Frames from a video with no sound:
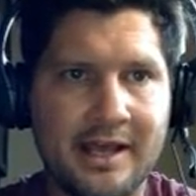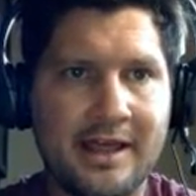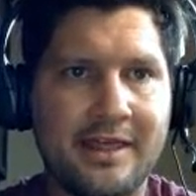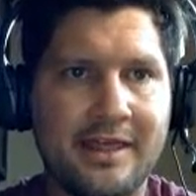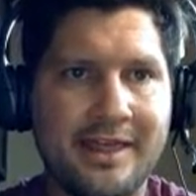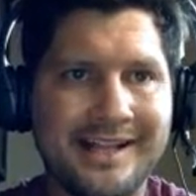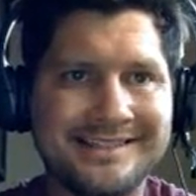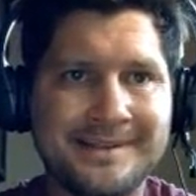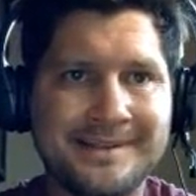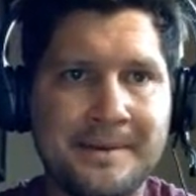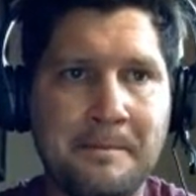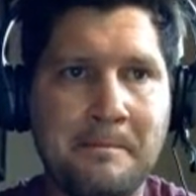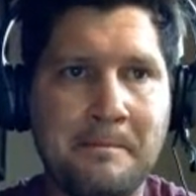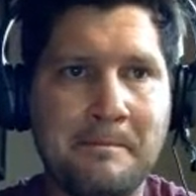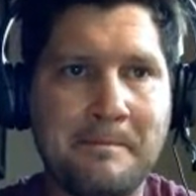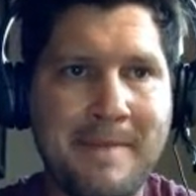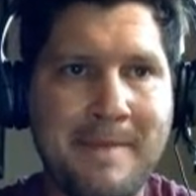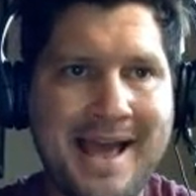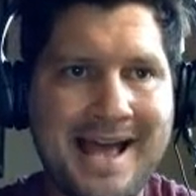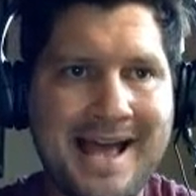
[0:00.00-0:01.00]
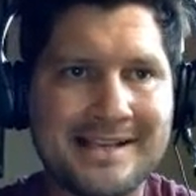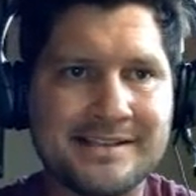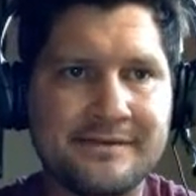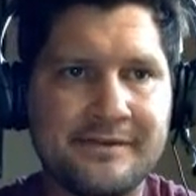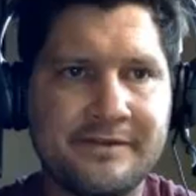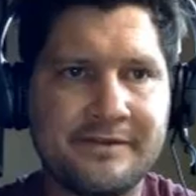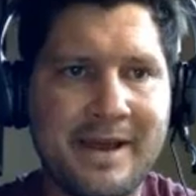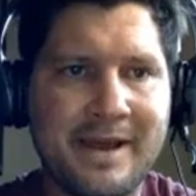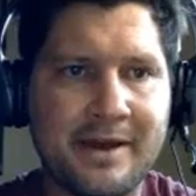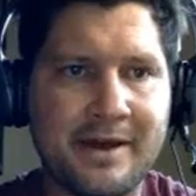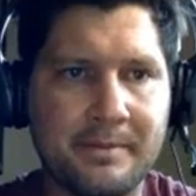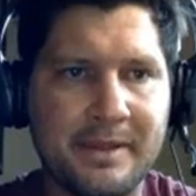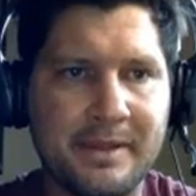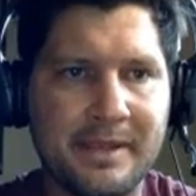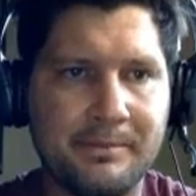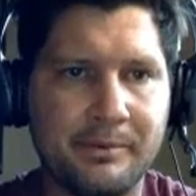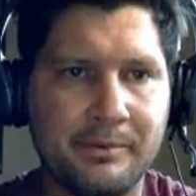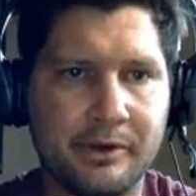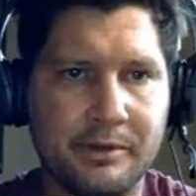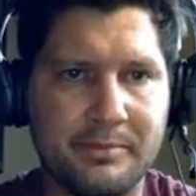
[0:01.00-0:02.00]
That's a massive amount of
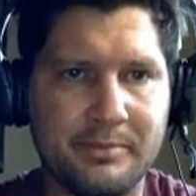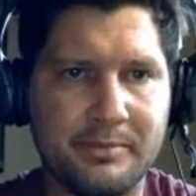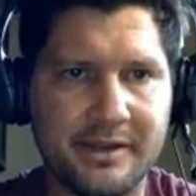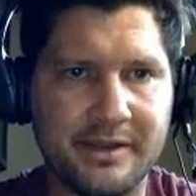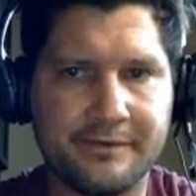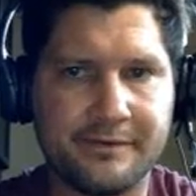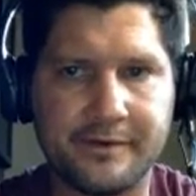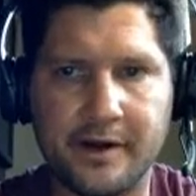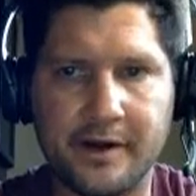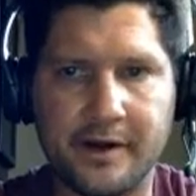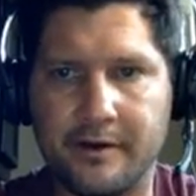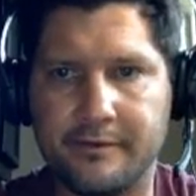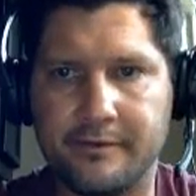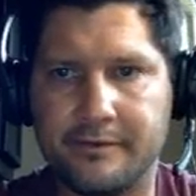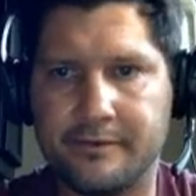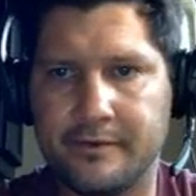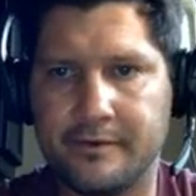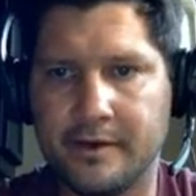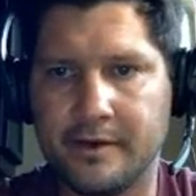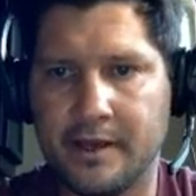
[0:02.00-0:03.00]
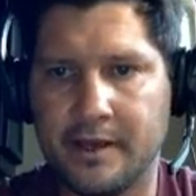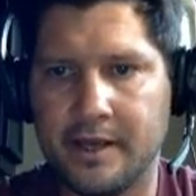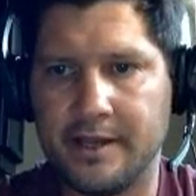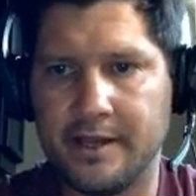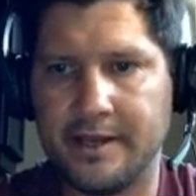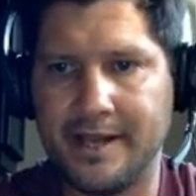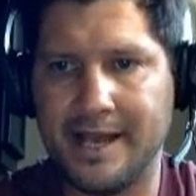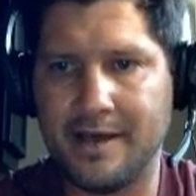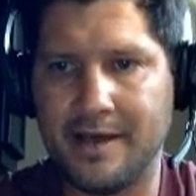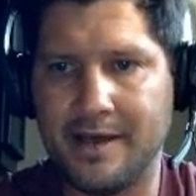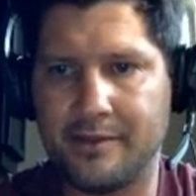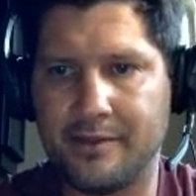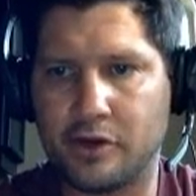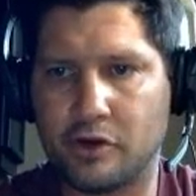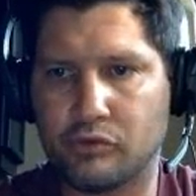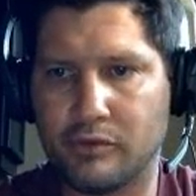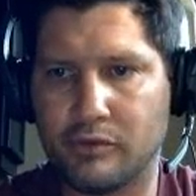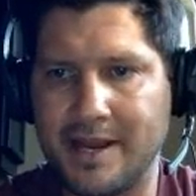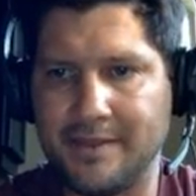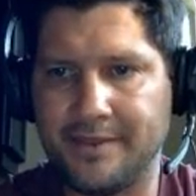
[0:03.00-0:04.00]
people to be in front of. Now, the
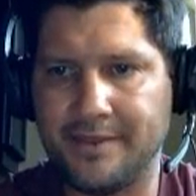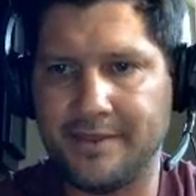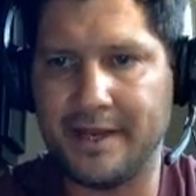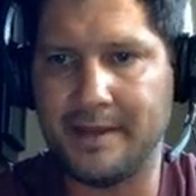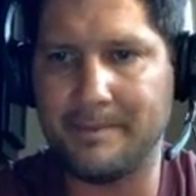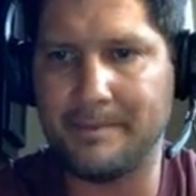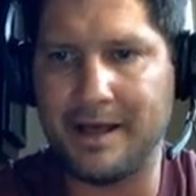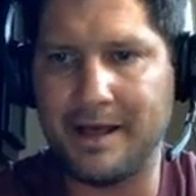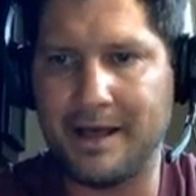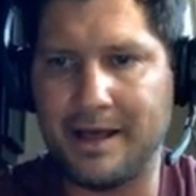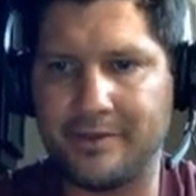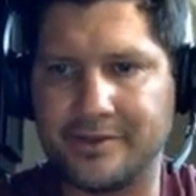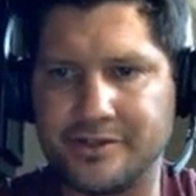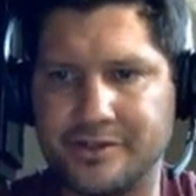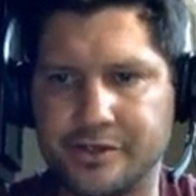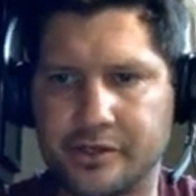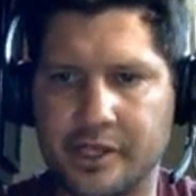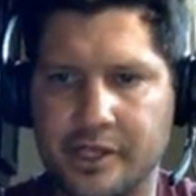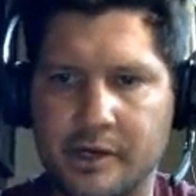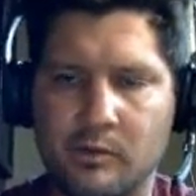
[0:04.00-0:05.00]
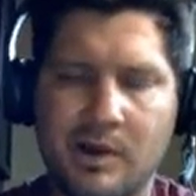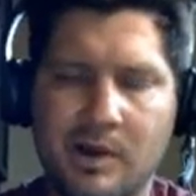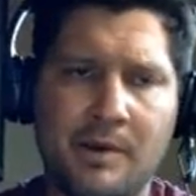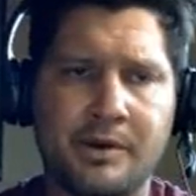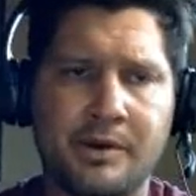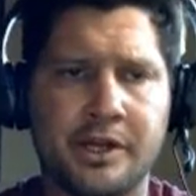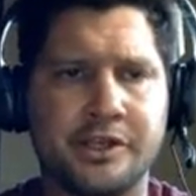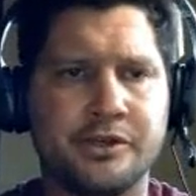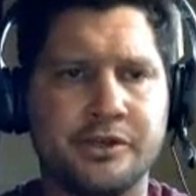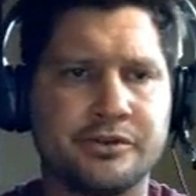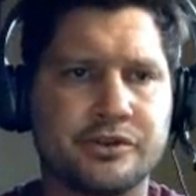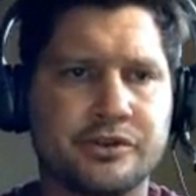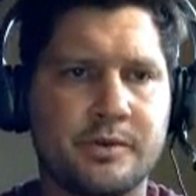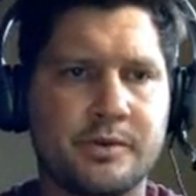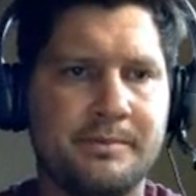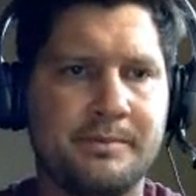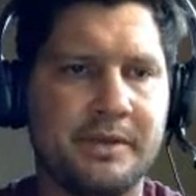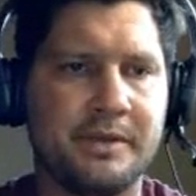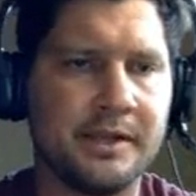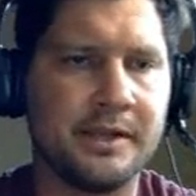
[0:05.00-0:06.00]
great thing about this, and you're like, why would I use
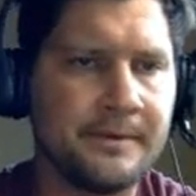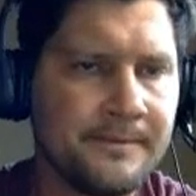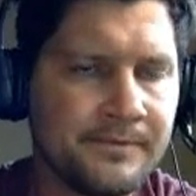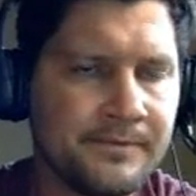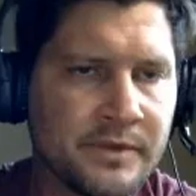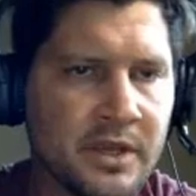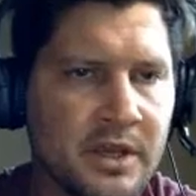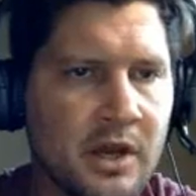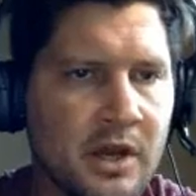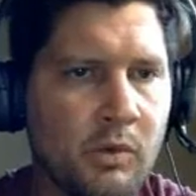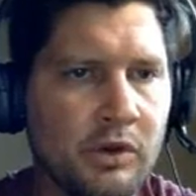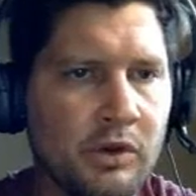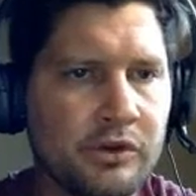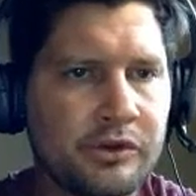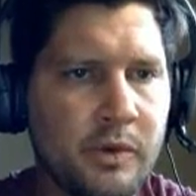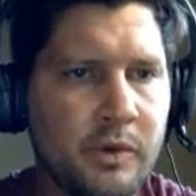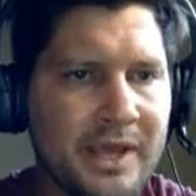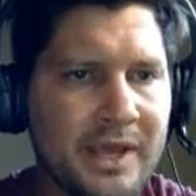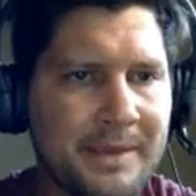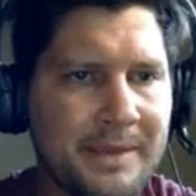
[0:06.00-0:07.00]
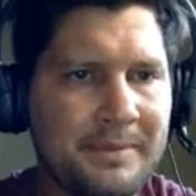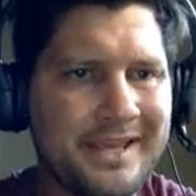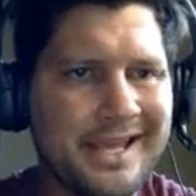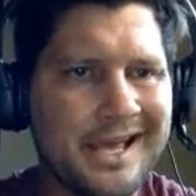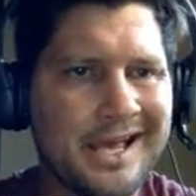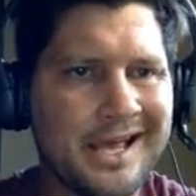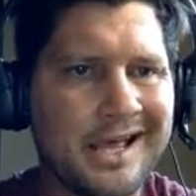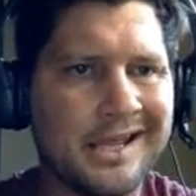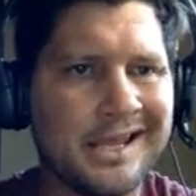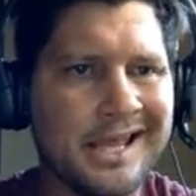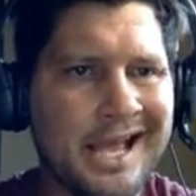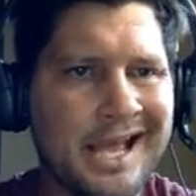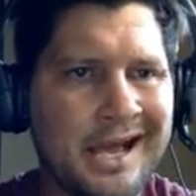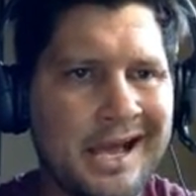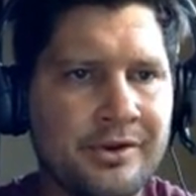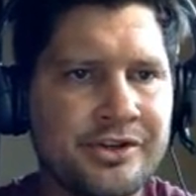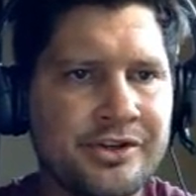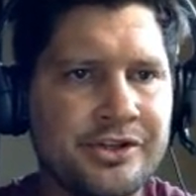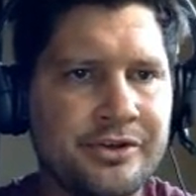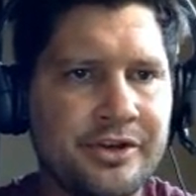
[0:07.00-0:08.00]
Tweepi? Well, Tweepi
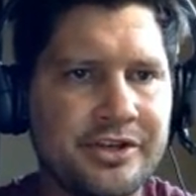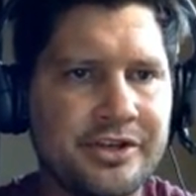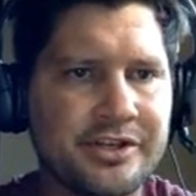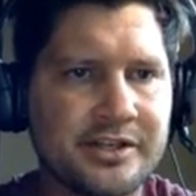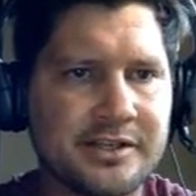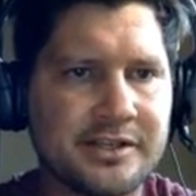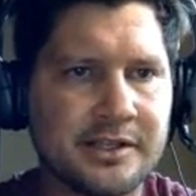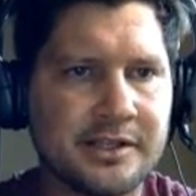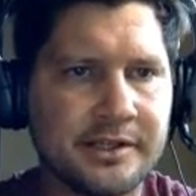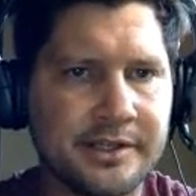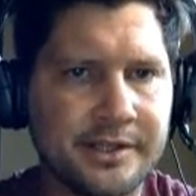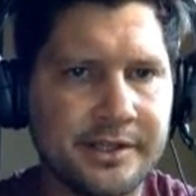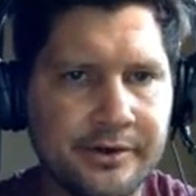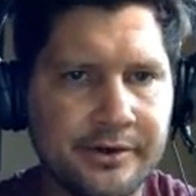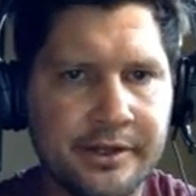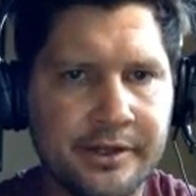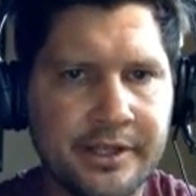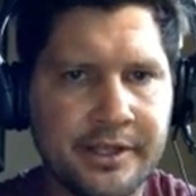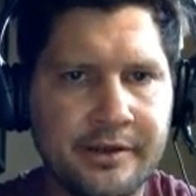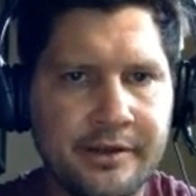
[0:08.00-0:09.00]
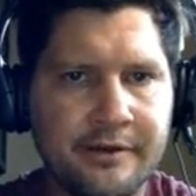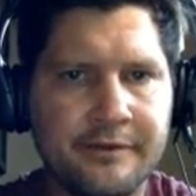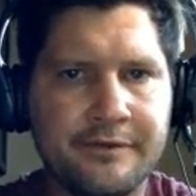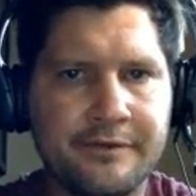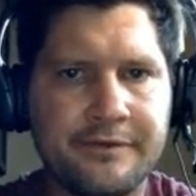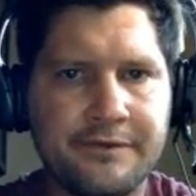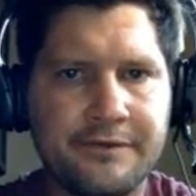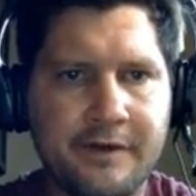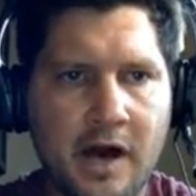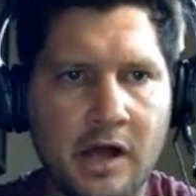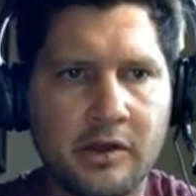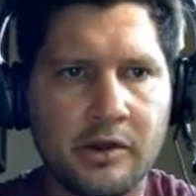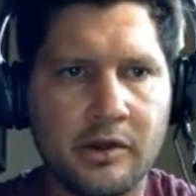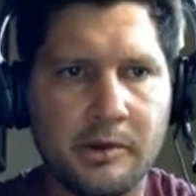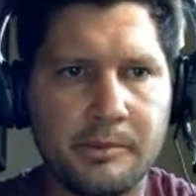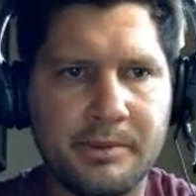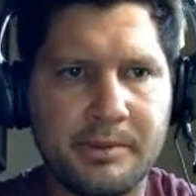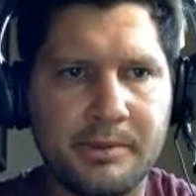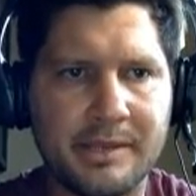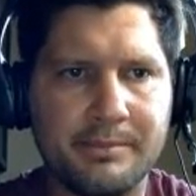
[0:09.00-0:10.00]
allows you to just literally
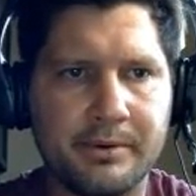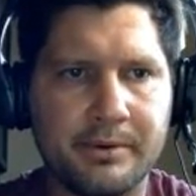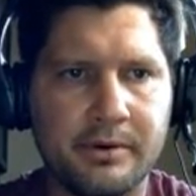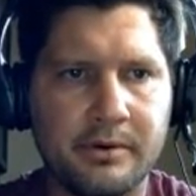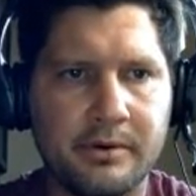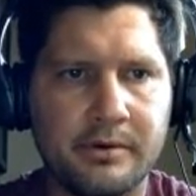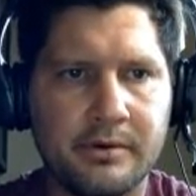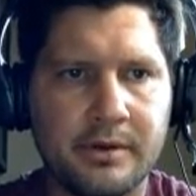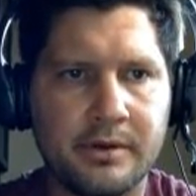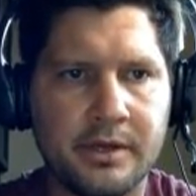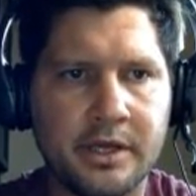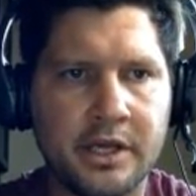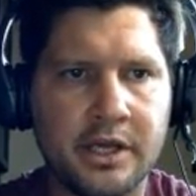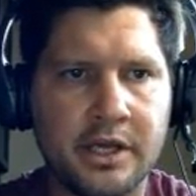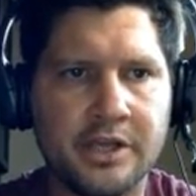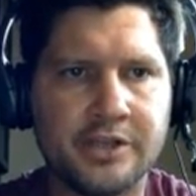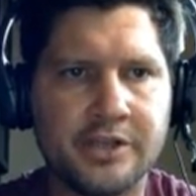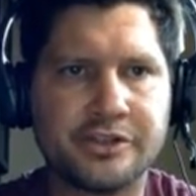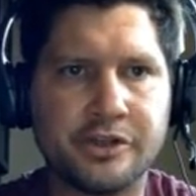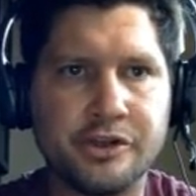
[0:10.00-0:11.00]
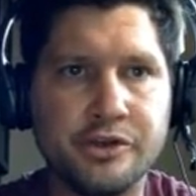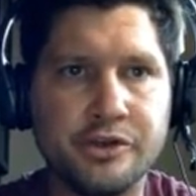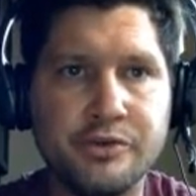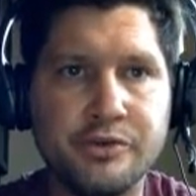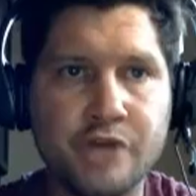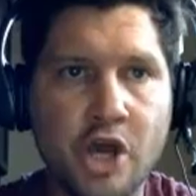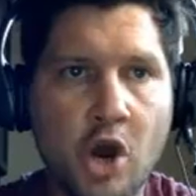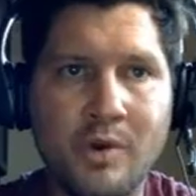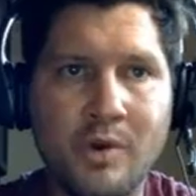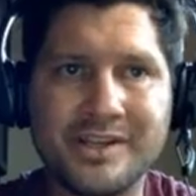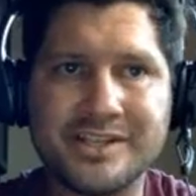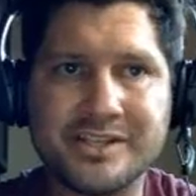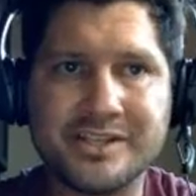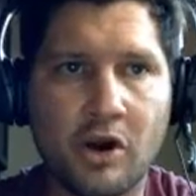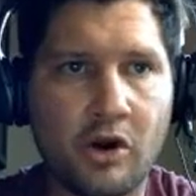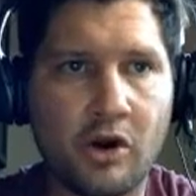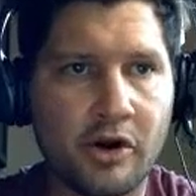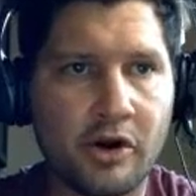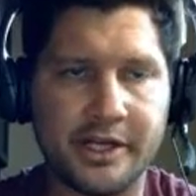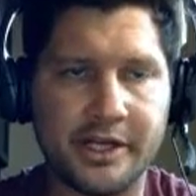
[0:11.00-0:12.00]
follow people. So you know it's
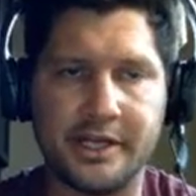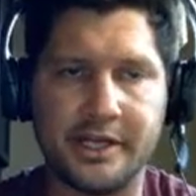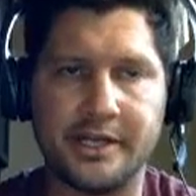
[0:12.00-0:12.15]
targeted.